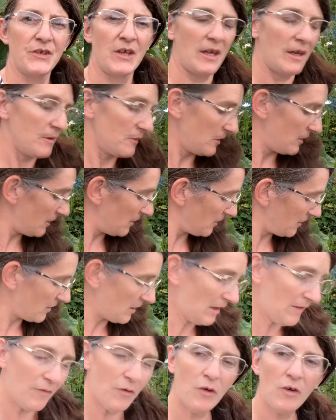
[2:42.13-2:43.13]
So
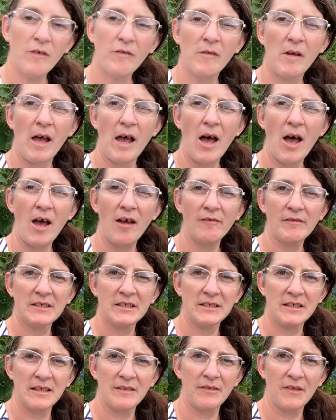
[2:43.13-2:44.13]
I've
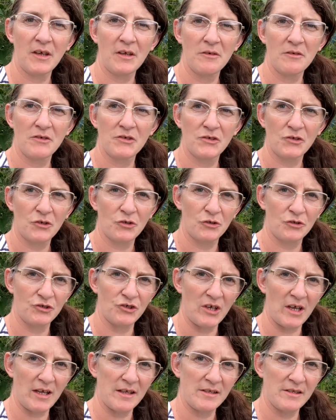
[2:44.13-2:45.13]
harvested those
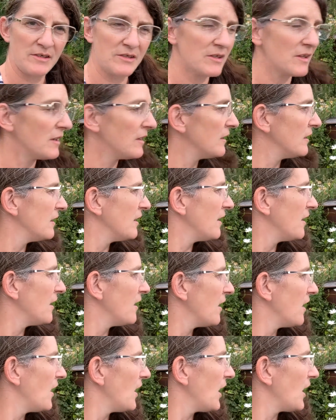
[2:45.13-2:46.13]
courgettes.
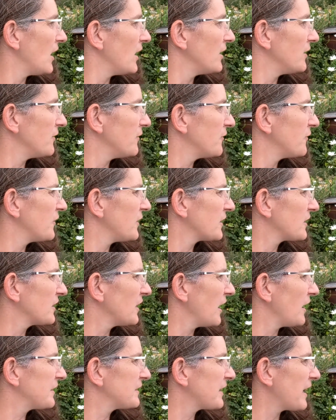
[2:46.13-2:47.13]
I've
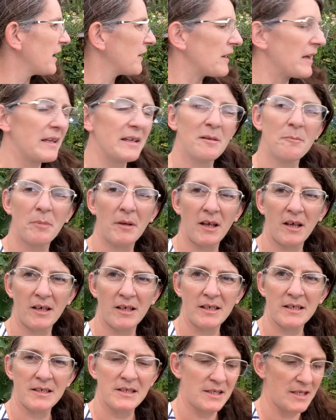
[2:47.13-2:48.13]
cut out any
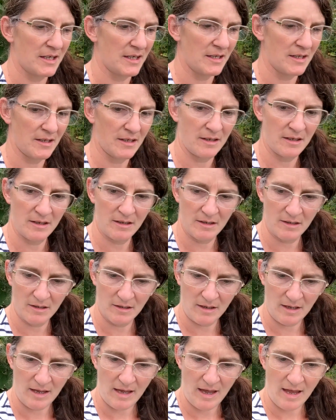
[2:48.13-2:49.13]
blight,
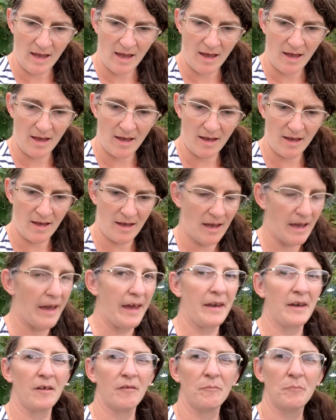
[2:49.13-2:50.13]

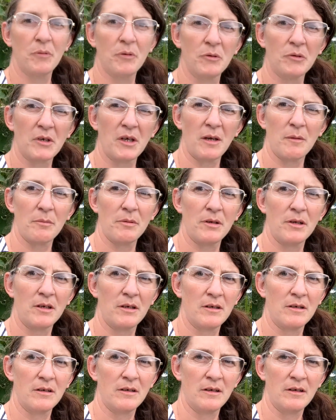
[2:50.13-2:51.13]
and I've pulled up
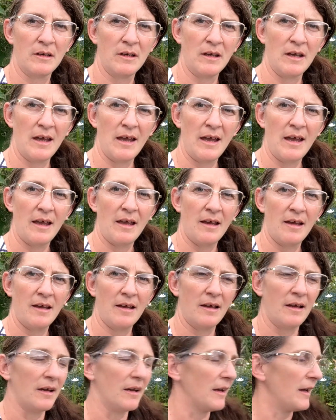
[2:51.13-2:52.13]

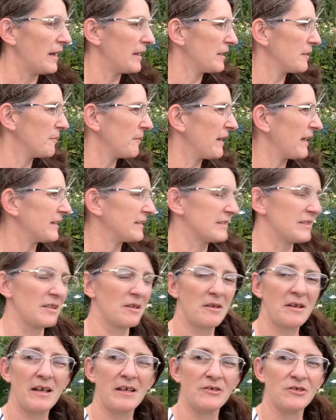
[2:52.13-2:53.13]
any plants that
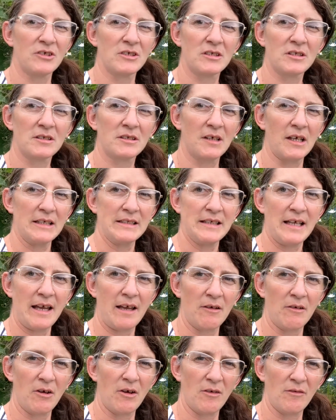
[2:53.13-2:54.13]
you can't just cut it
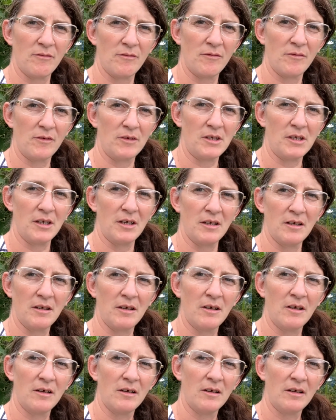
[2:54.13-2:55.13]
out of, you know,
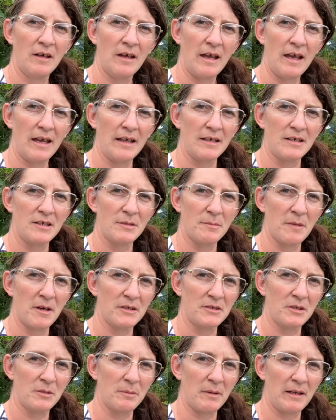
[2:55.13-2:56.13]
any
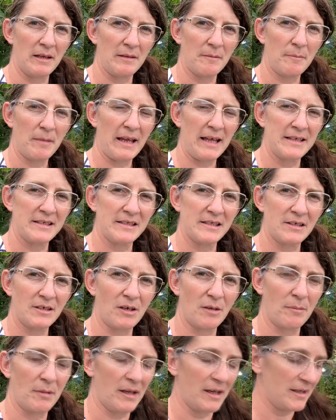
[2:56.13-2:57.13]
tomato plants that
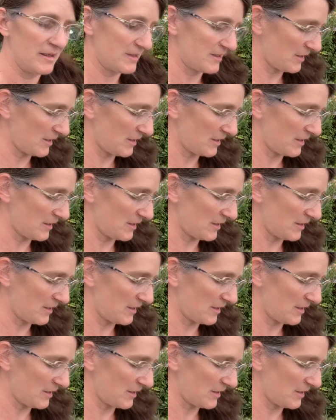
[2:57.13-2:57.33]
got blight.